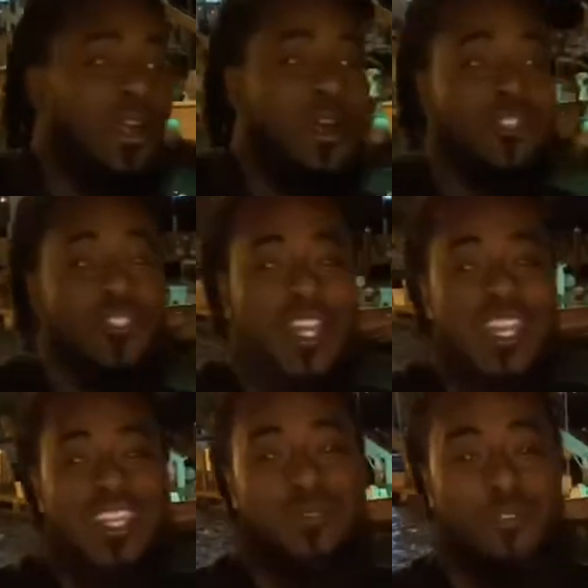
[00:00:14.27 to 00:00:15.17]
haul, trying to
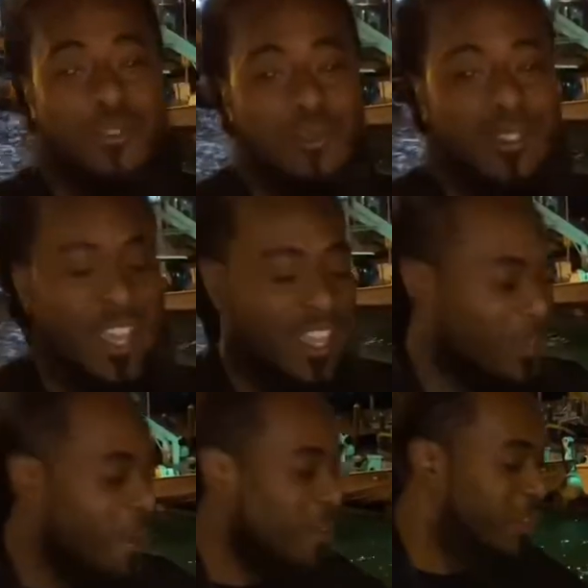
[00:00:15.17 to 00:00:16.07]
get some shrimp tonight. You
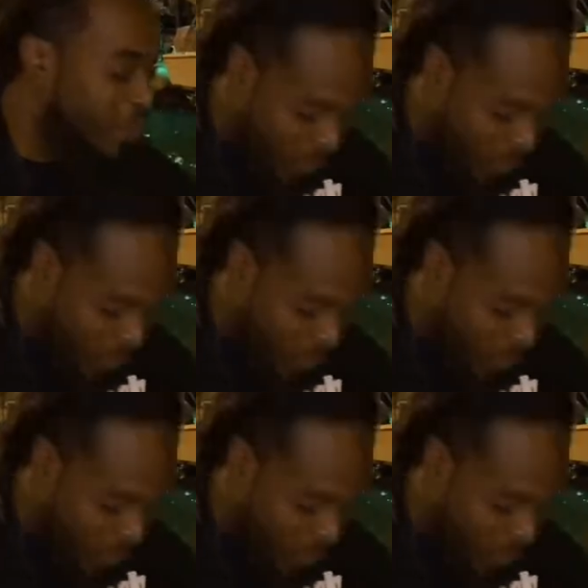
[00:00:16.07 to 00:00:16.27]
already know.